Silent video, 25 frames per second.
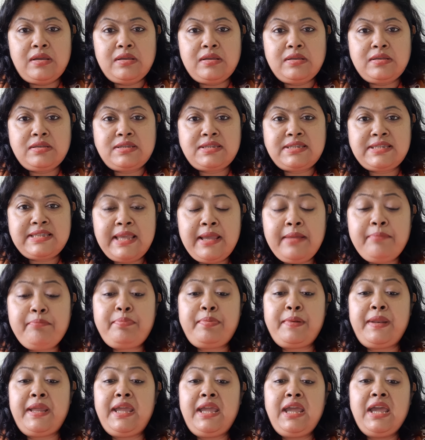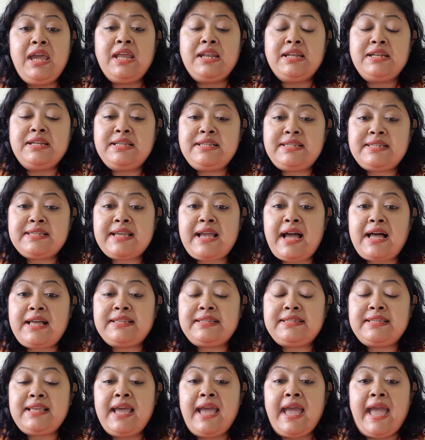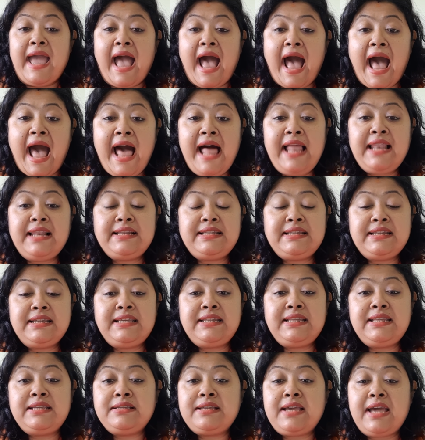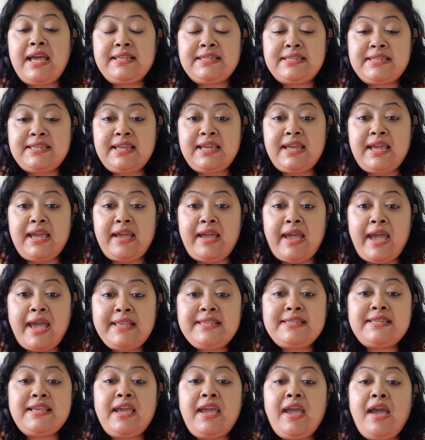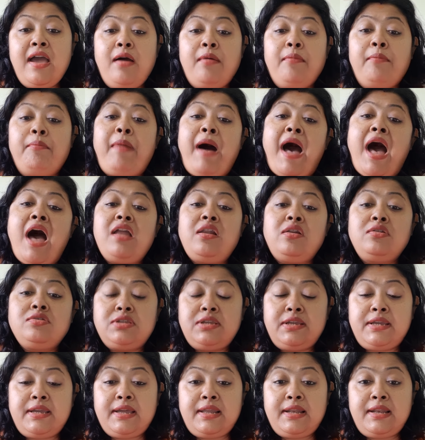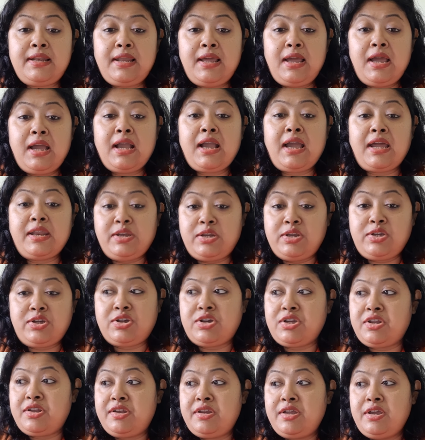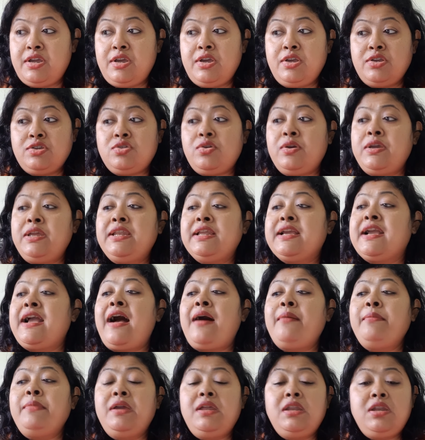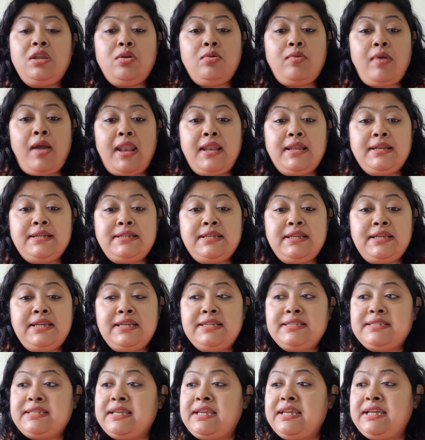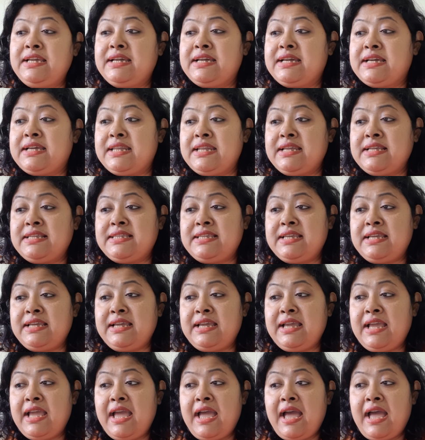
simply discuss health in it as a biological condition. So income inequality is increasing,